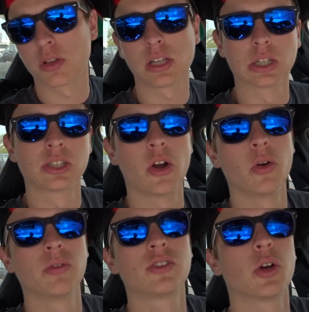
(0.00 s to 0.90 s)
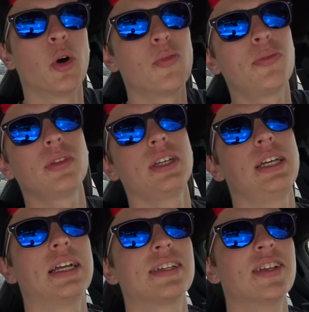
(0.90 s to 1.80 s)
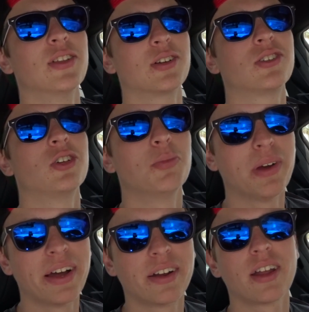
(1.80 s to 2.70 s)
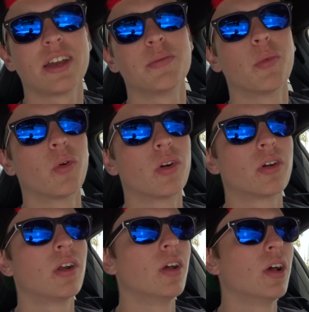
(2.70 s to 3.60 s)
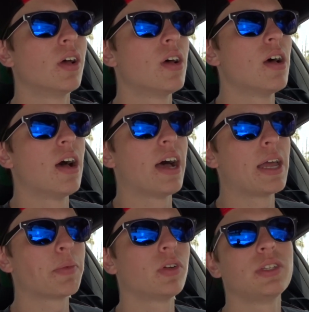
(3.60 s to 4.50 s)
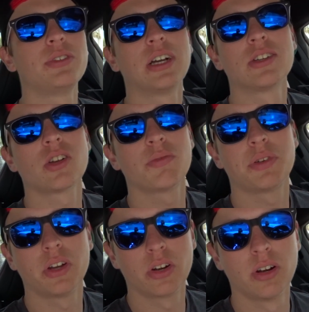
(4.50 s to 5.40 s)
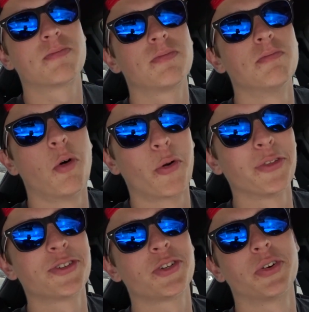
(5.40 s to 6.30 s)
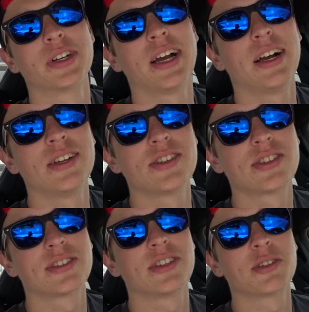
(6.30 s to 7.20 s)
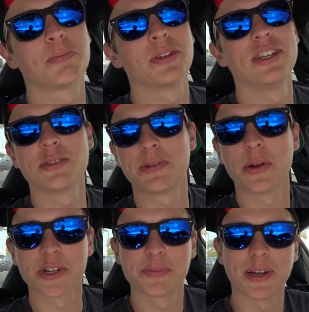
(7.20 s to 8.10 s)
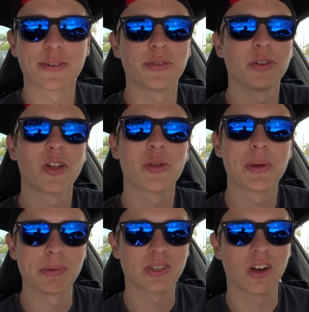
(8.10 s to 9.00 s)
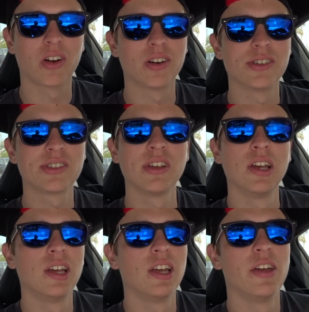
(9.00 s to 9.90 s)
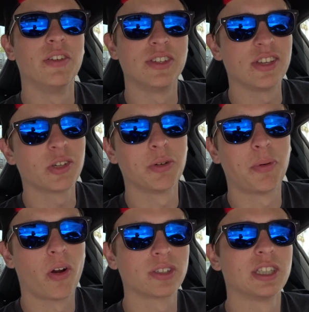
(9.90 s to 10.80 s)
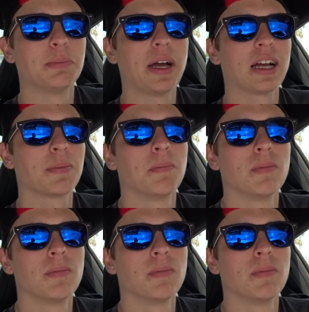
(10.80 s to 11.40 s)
clear coat, so hopefully it doesn't look too bad anymore. I am gonna leave you guys off here. Moral of the story, guys, just please be respectful to other people's cars. If you see someone parked in the back,